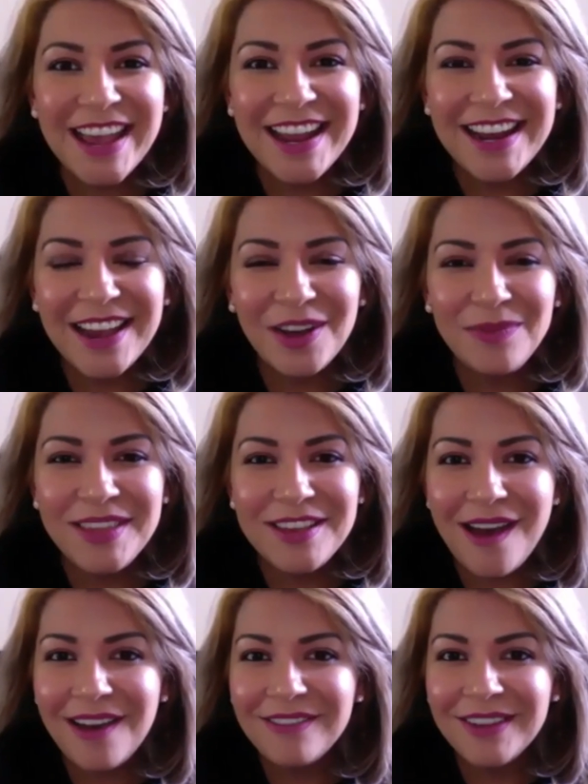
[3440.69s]
and I hope that you
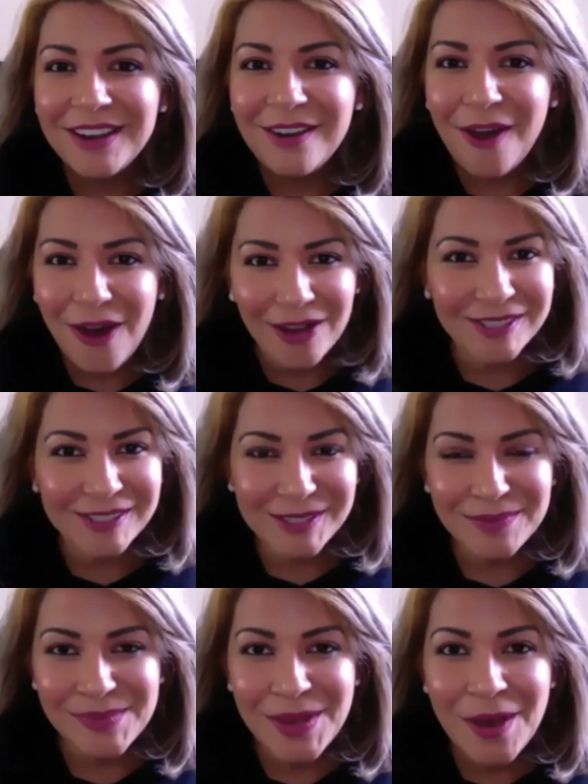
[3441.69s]
have an
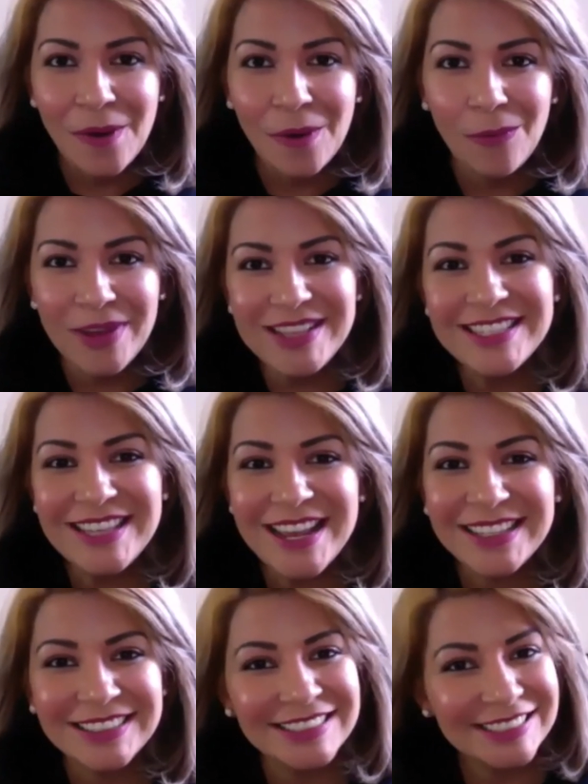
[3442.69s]
awesome Wednesday.
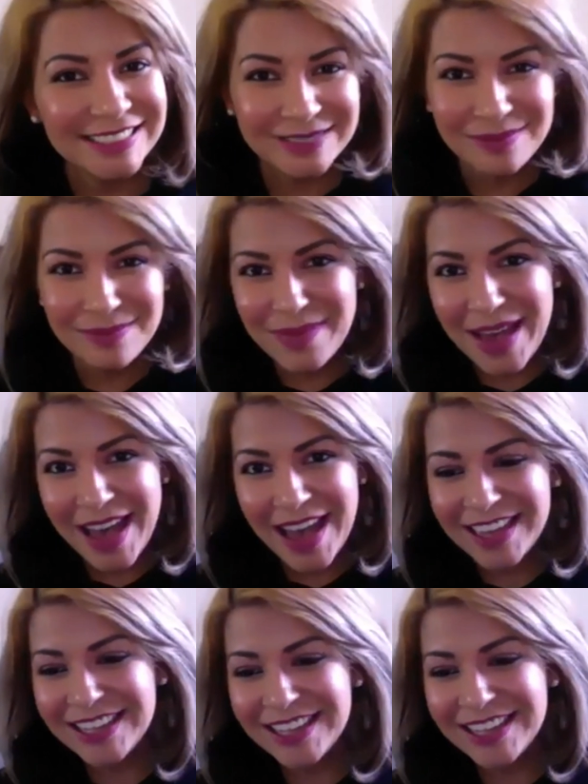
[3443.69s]
Bye.